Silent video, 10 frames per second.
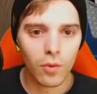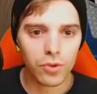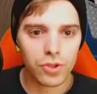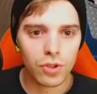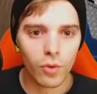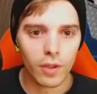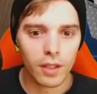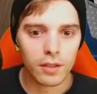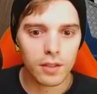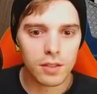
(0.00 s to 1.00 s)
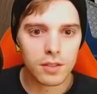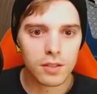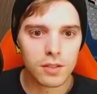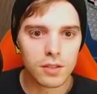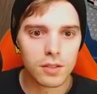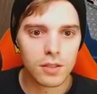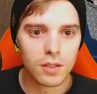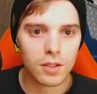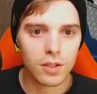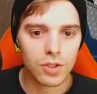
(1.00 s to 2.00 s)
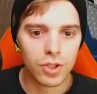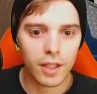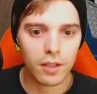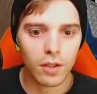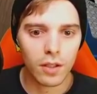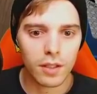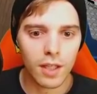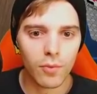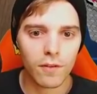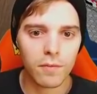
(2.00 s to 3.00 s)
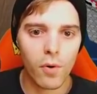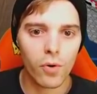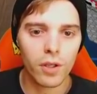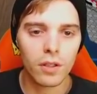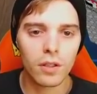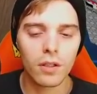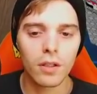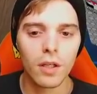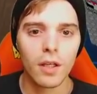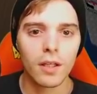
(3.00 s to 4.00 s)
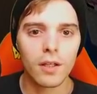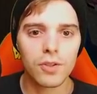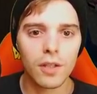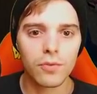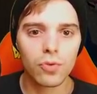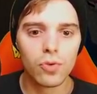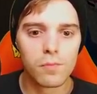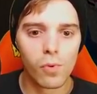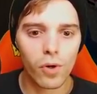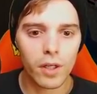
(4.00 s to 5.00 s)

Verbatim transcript: I will just go like this. Giant Heart, getting rid of the Pokegear, getting ourselves 2 more